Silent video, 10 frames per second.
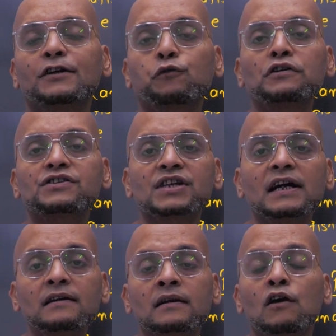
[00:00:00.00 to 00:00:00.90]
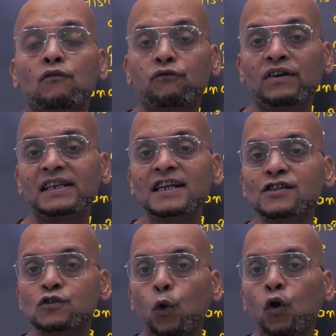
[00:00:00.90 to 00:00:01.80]
it was done with the
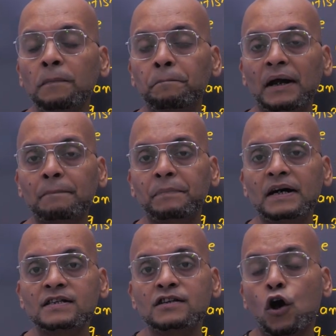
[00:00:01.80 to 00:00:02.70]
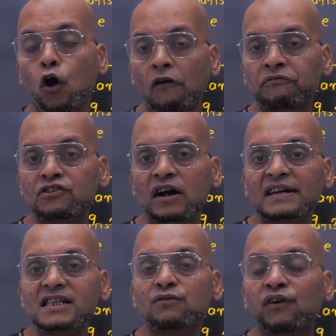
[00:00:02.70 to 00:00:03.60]
sole purpose of
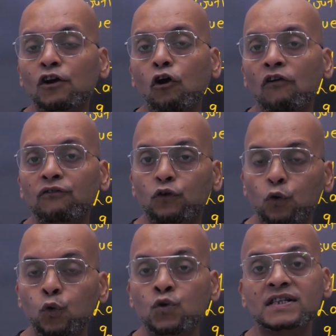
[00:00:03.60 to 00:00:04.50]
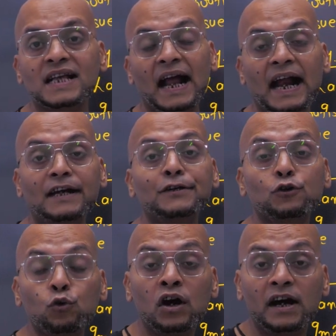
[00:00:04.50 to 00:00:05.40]
transfer of goods and
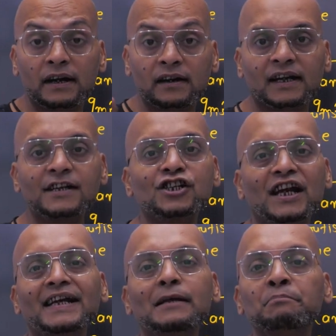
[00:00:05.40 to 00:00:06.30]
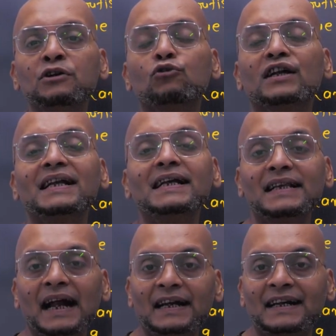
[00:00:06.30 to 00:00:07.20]
to crush any mutiny
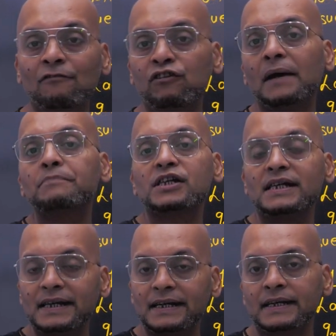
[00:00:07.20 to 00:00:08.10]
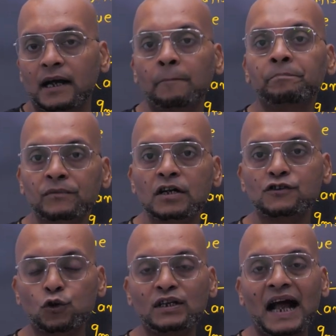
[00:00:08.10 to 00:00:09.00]
that developed in India
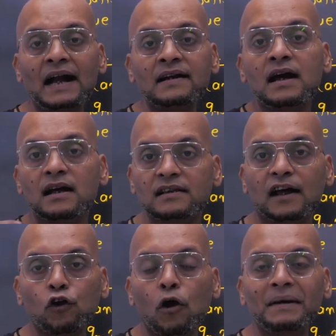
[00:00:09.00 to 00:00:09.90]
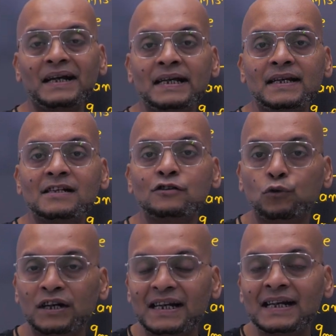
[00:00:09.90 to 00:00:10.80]
so that the raw materials
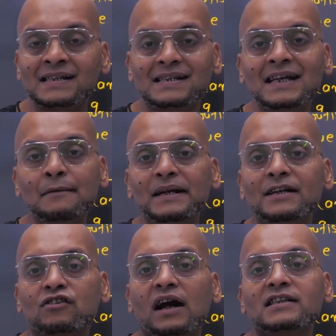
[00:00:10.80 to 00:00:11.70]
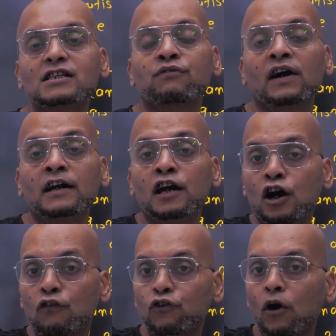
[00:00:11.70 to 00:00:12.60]
could easily be
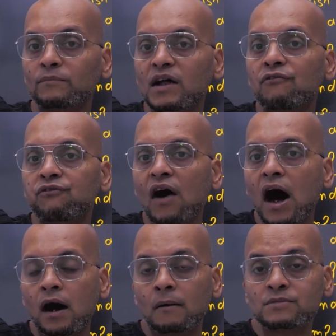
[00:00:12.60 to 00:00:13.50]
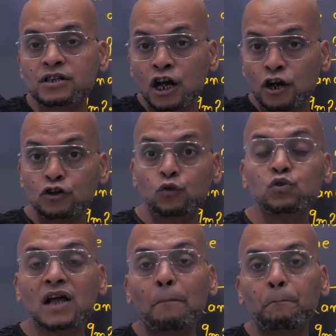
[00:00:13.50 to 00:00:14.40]
transferred from the farms
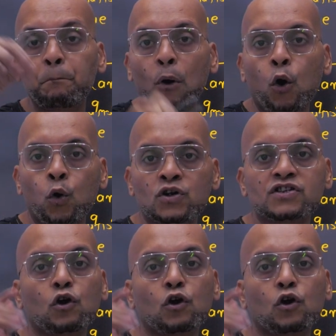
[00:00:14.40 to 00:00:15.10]
to the ports